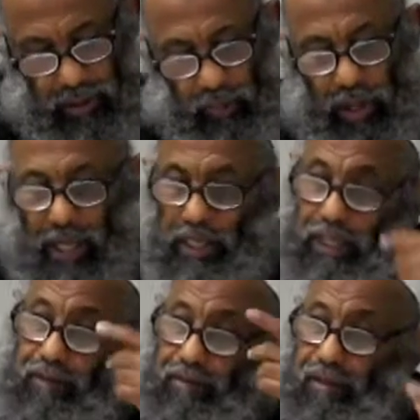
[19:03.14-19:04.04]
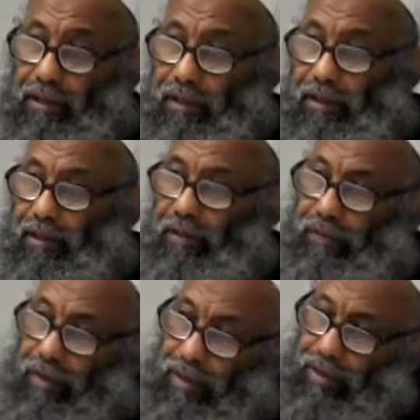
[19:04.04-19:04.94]
While in the
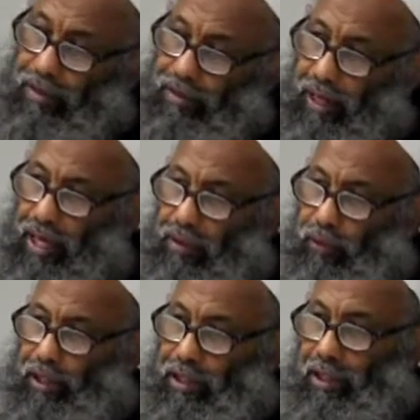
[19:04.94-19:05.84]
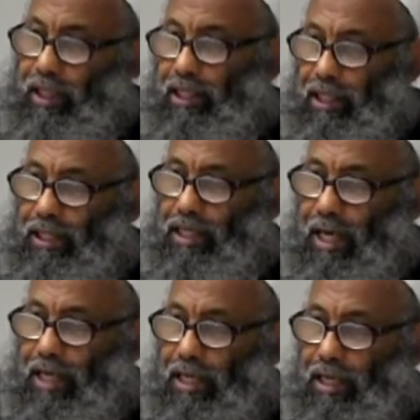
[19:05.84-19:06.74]
first type, which is Sharikat
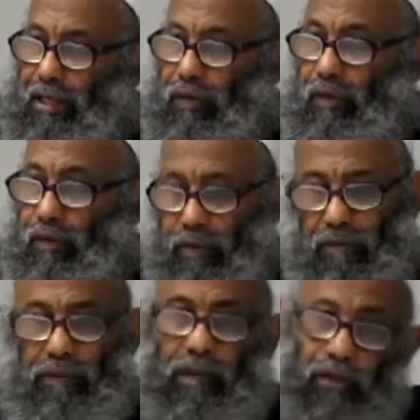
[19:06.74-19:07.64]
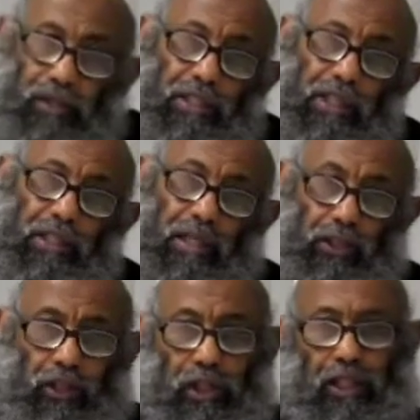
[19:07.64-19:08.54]
Al-Inan, the losses are
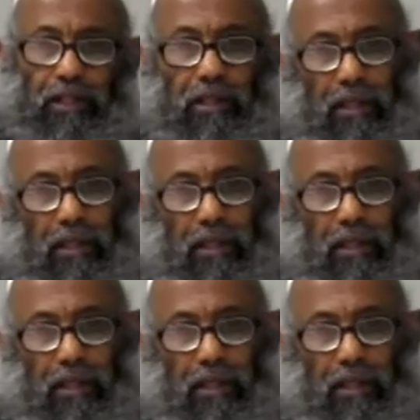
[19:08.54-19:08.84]
shared